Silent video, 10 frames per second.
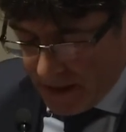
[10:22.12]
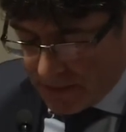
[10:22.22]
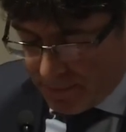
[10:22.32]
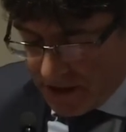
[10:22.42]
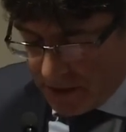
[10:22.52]

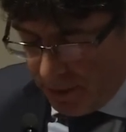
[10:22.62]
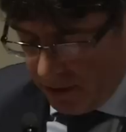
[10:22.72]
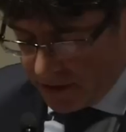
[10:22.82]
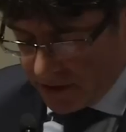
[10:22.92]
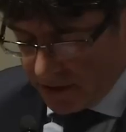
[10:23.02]
its
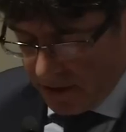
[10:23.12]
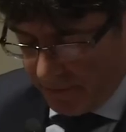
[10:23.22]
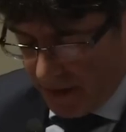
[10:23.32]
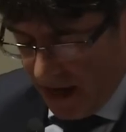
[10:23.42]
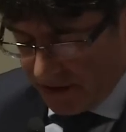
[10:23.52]
principles
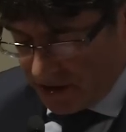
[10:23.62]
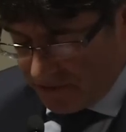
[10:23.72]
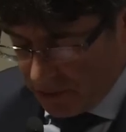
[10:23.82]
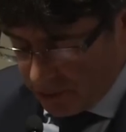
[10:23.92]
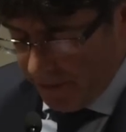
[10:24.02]
and its
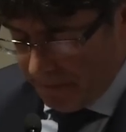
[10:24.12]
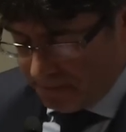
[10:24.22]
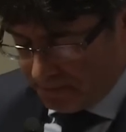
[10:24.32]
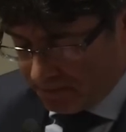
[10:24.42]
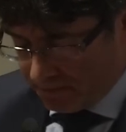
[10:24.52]
future,
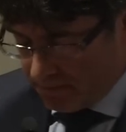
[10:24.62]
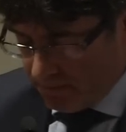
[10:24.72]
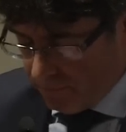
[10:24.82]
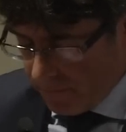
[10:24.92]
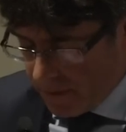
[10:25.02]

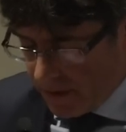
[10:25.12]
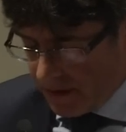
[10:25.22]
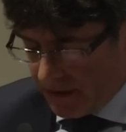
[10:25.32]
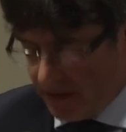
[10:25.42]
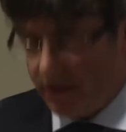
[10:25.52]

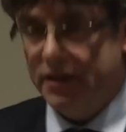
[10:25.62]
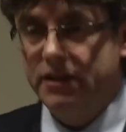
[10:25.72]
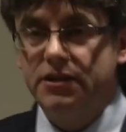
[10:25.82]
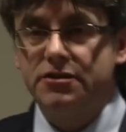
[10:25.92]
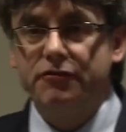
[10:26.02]
it is